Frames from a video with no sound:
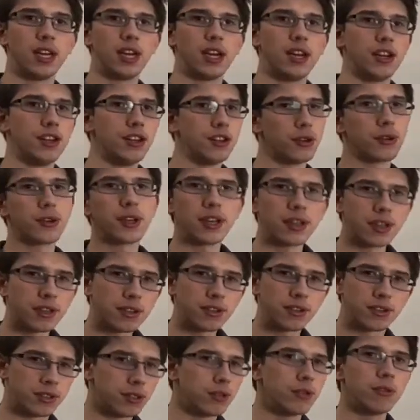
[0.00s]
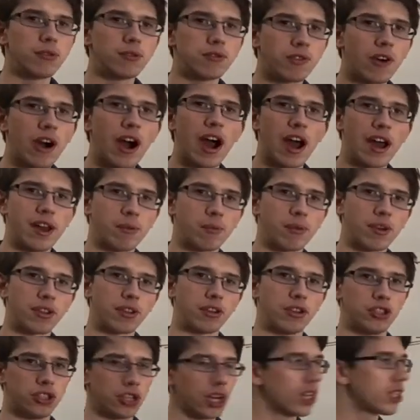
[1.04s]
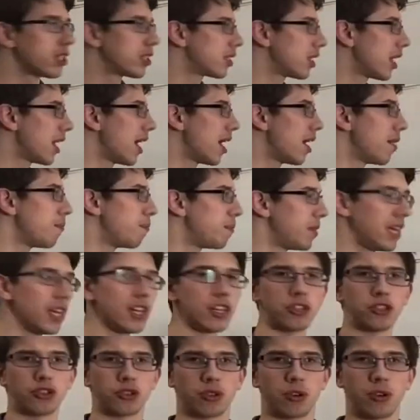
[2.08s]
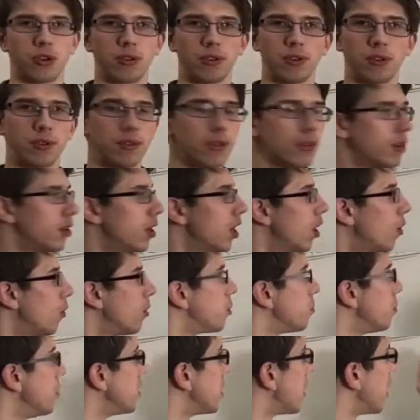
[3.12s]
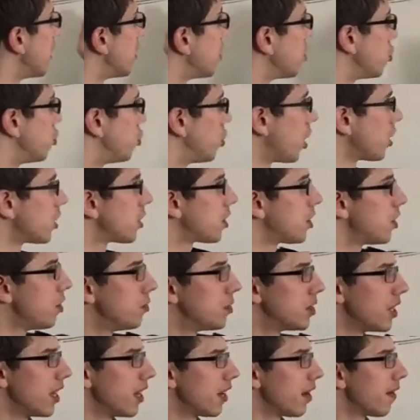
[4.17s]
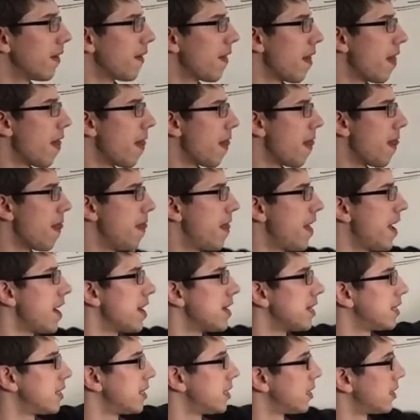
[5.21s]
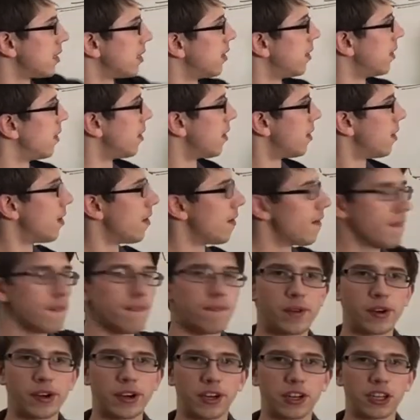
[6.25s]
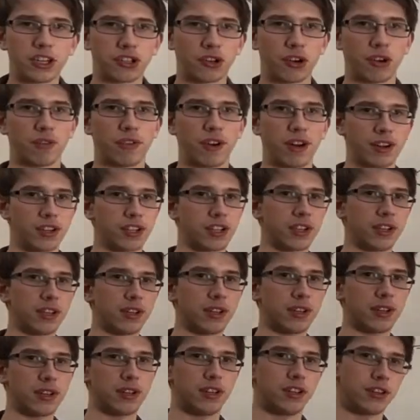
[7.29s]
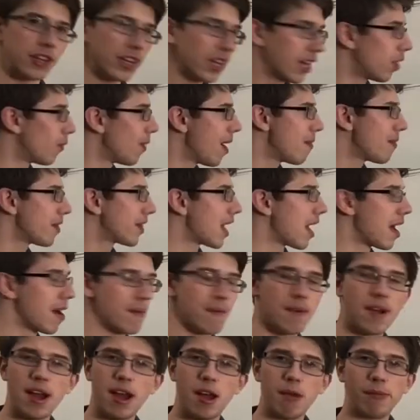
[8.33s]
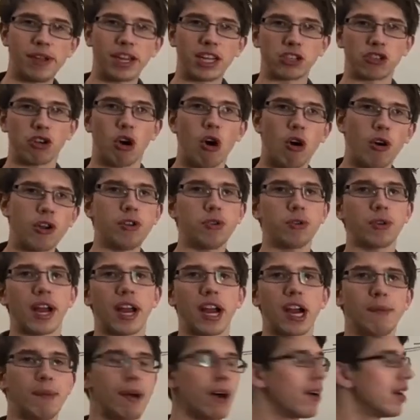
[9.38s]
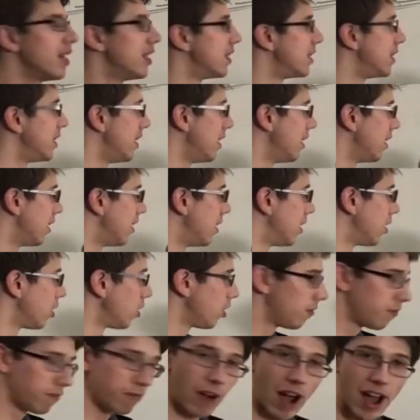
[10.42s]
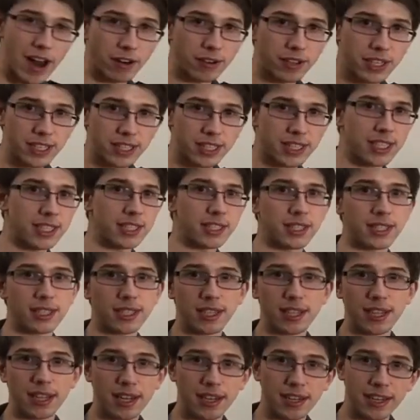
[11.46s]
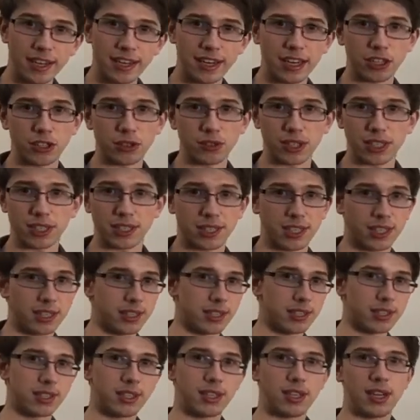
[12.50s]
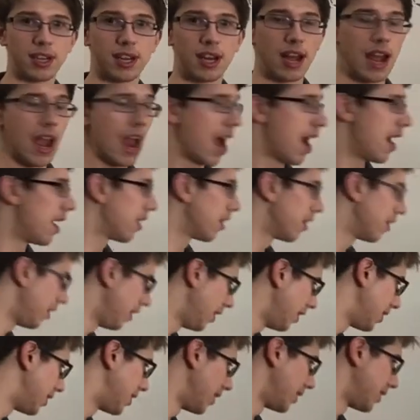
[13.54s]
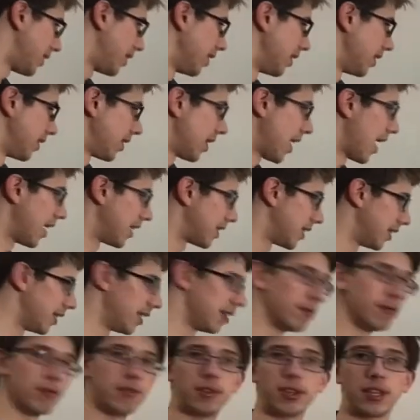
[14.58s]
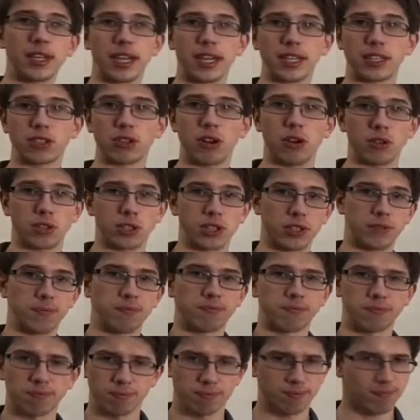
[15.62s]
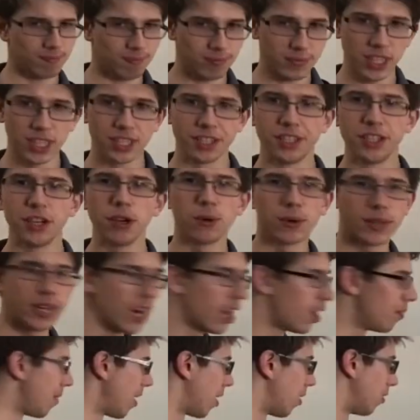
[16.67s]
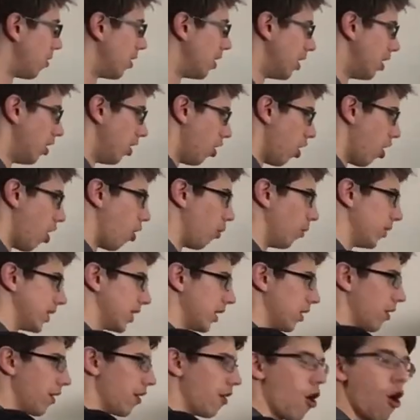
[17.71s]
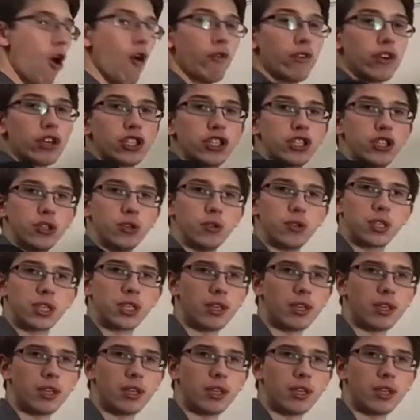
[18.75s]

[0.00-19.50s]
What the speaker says: you can do fine with just P control, which means that you're just using this for your control function. You can get away with that because all you care about is the final distance and the initial distance, and the distance as it gets closer. You don't care about, oh, is it going to overshoot,